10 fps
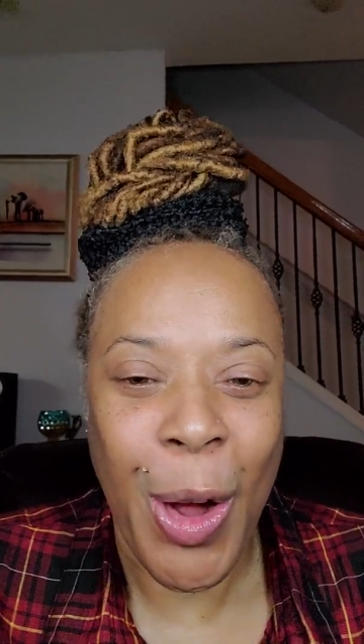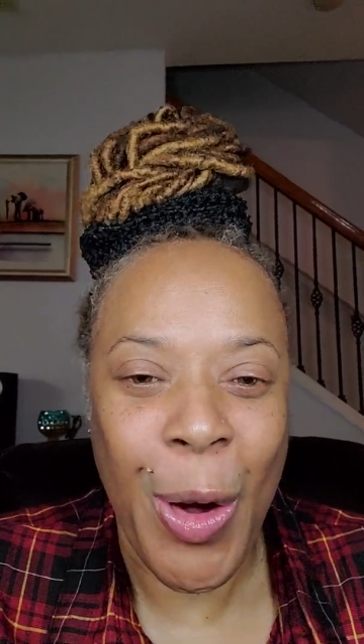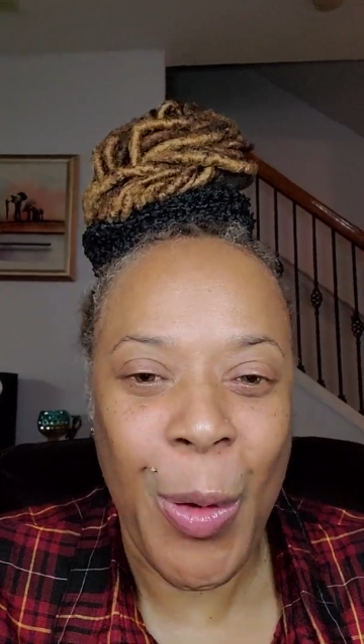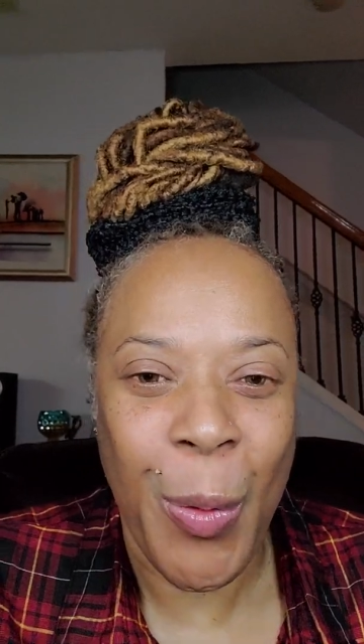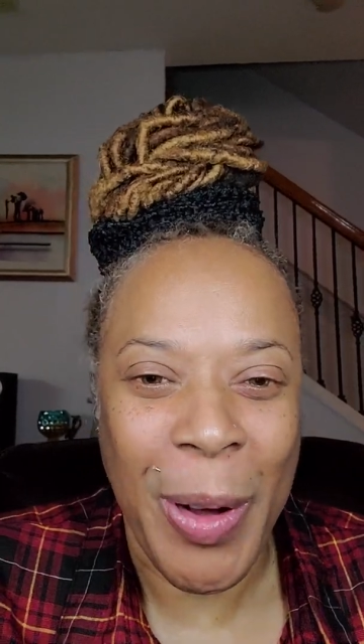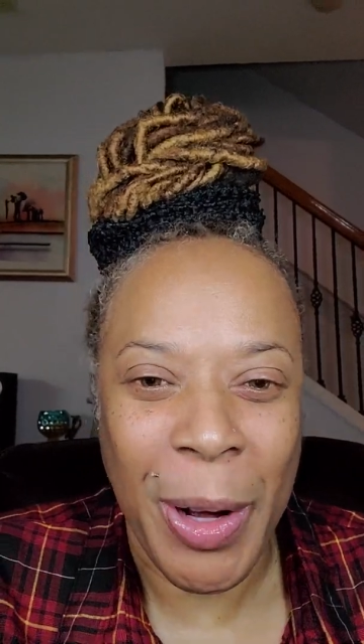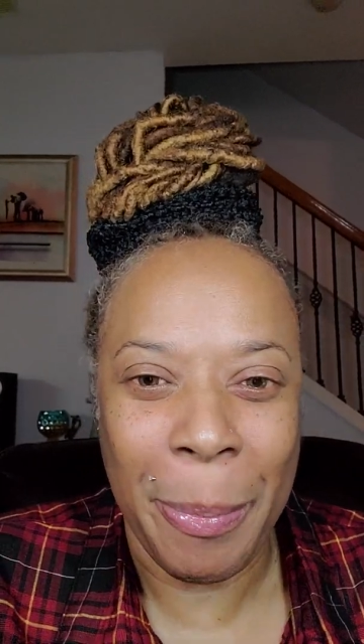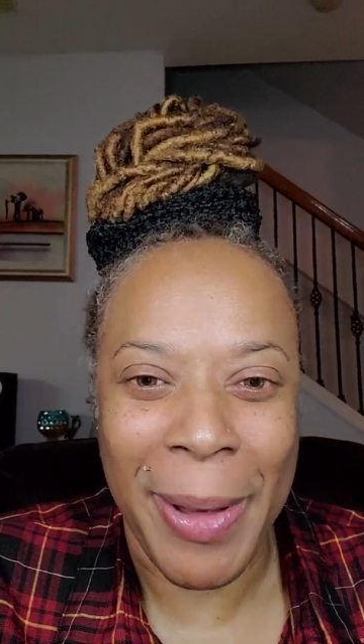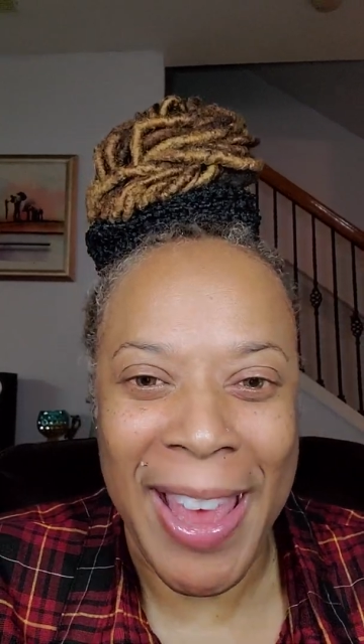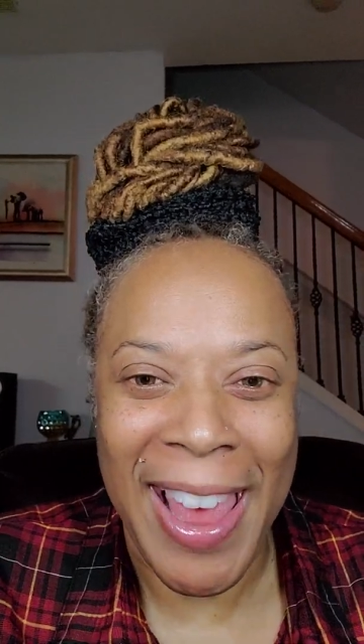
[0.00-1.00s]
Hello,
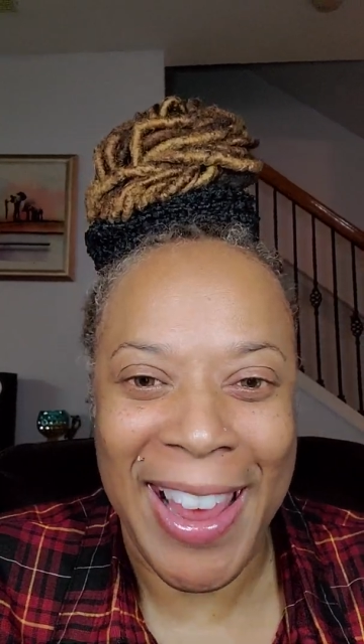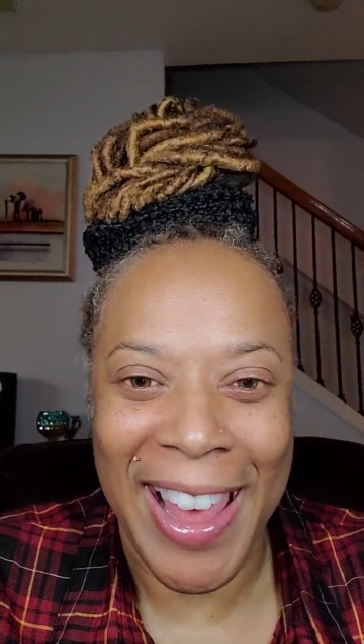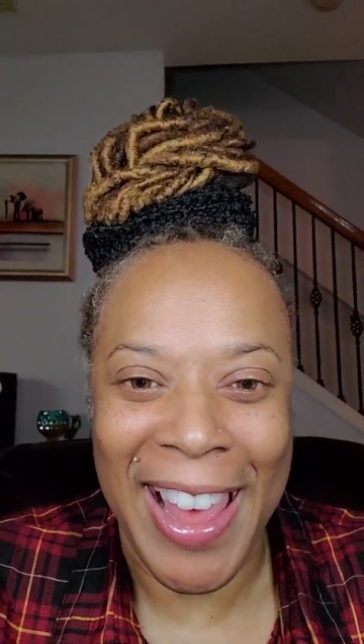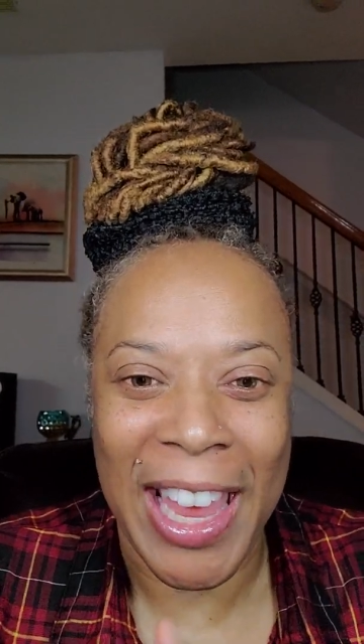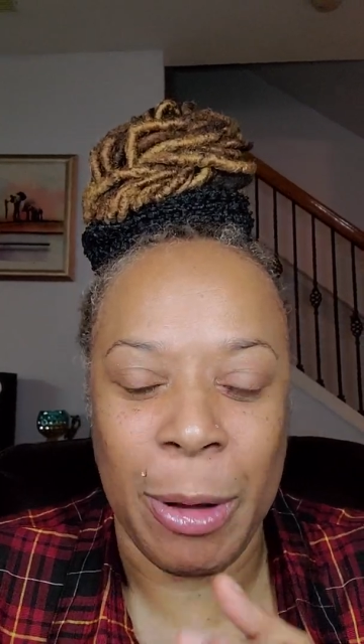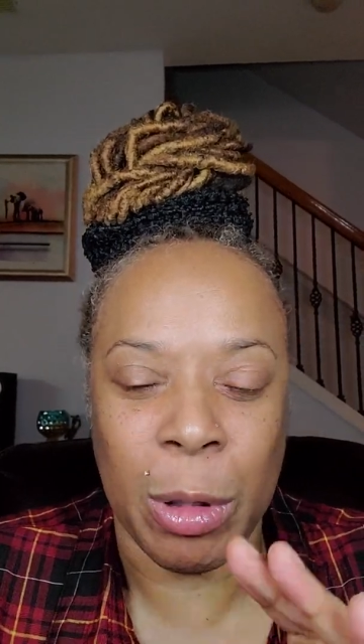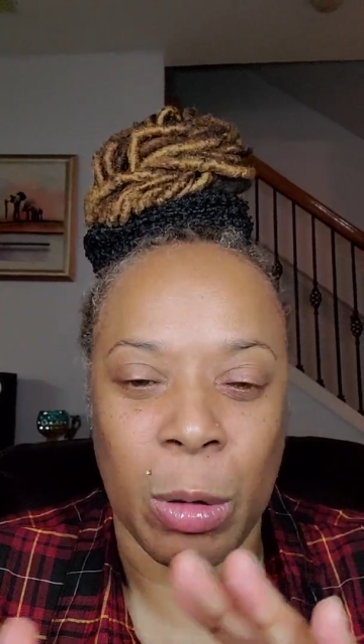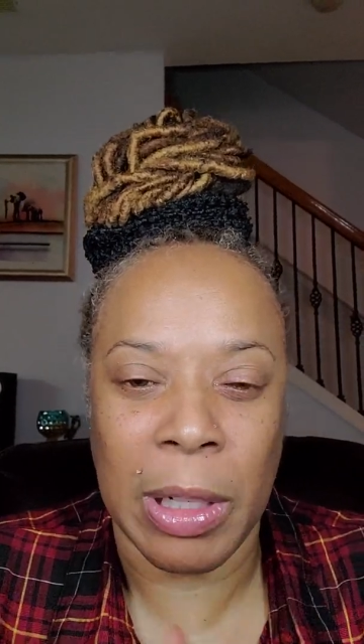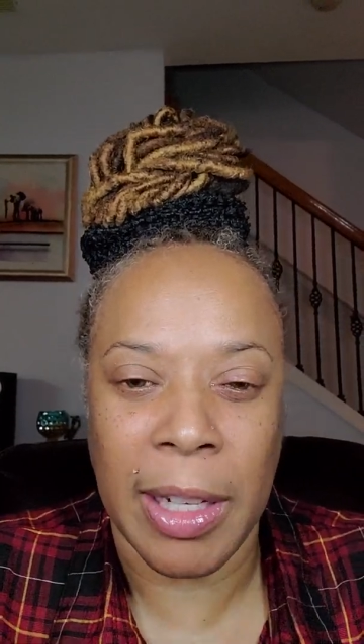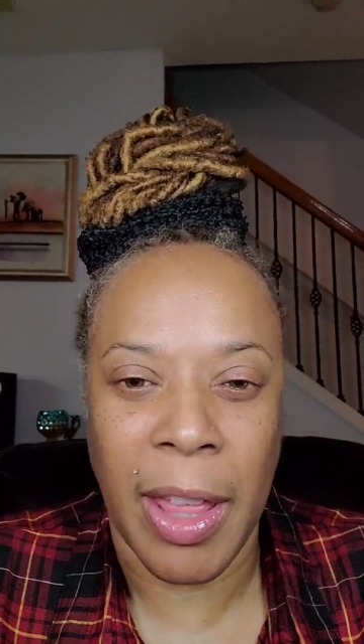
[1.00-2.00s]
welcome back. I am
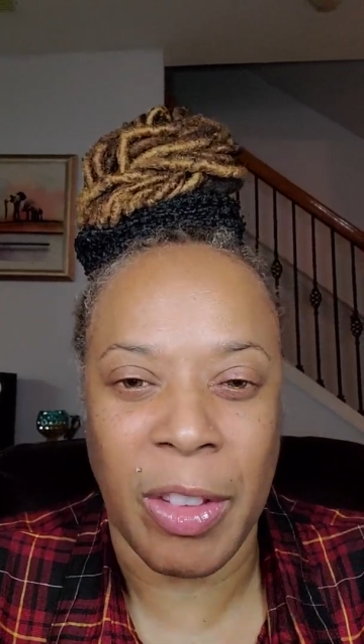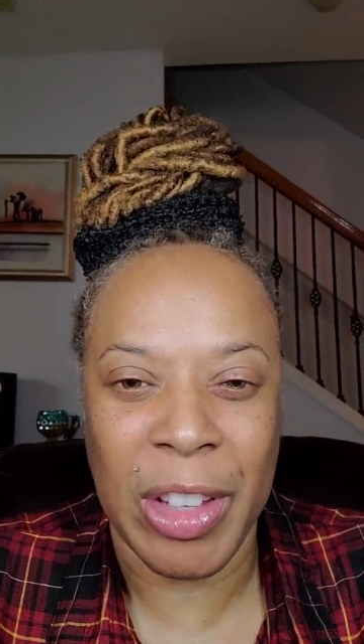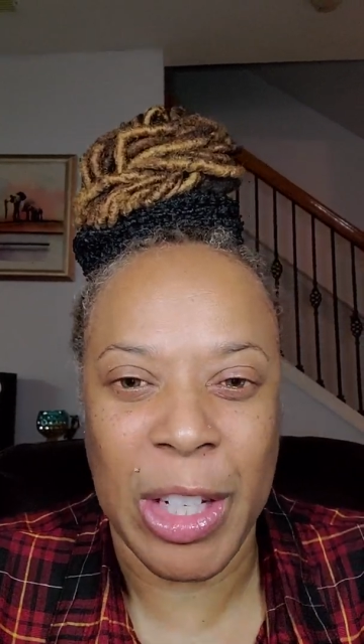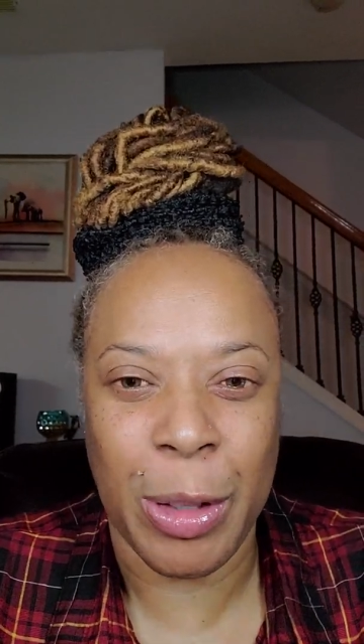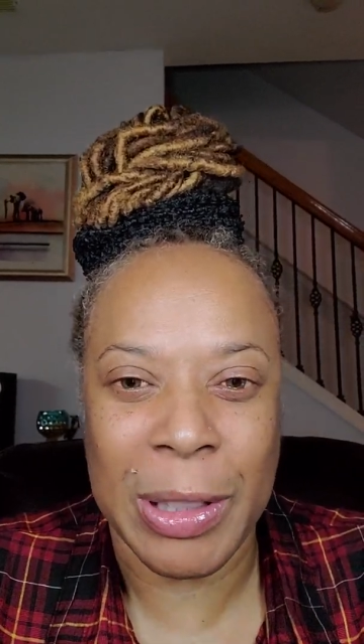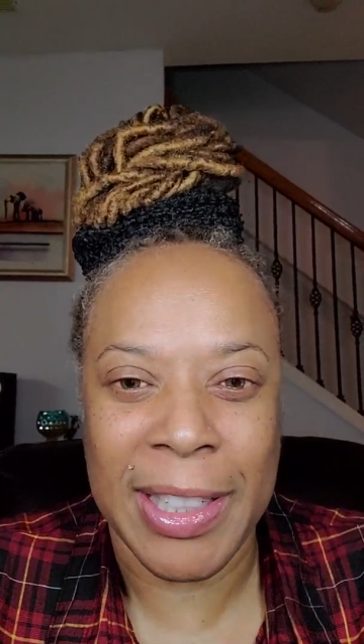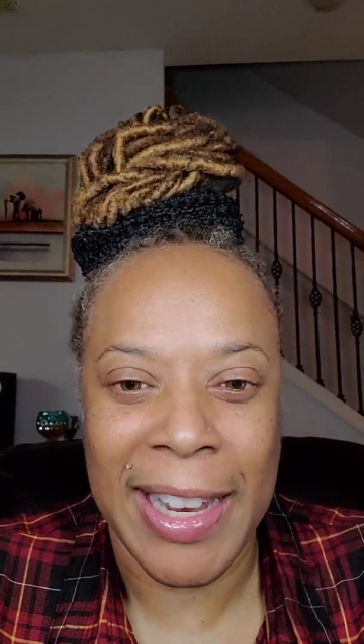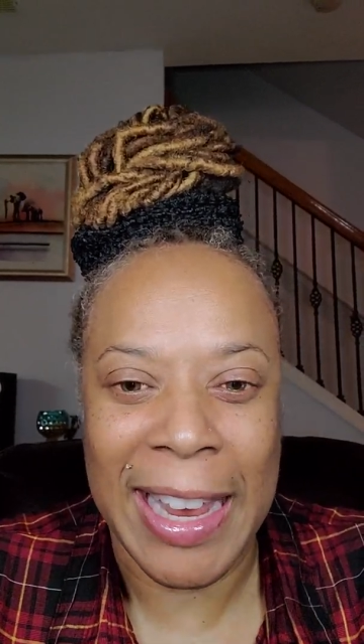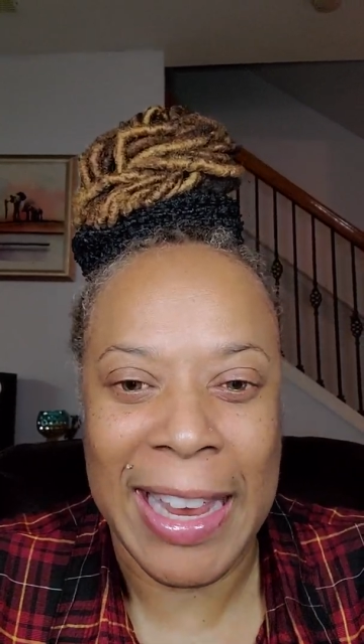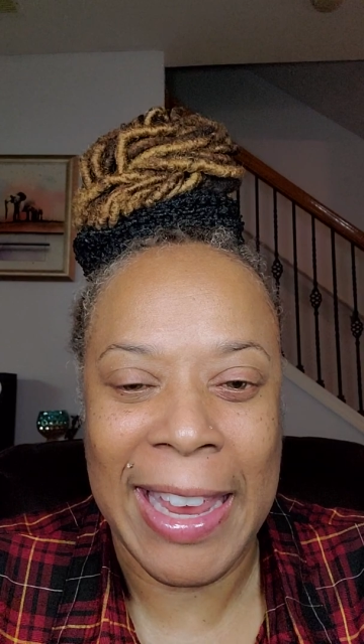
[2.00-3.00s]
doing another video
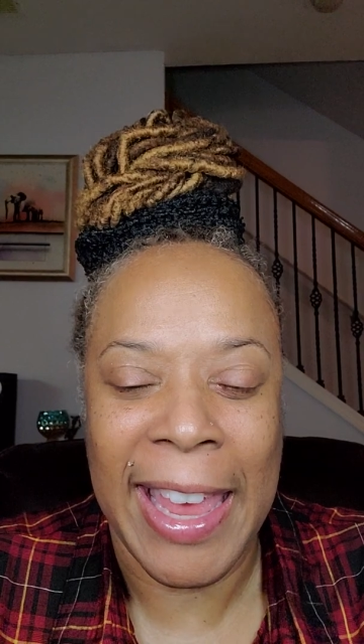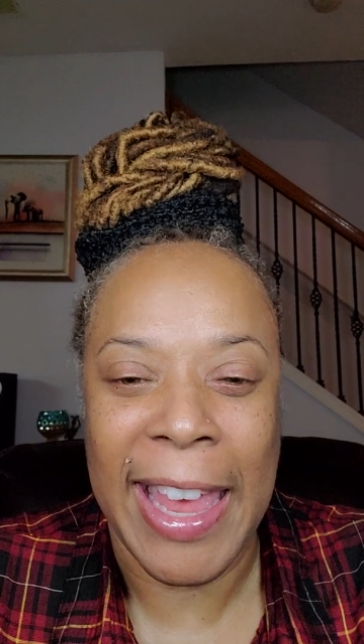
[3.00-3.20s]
today,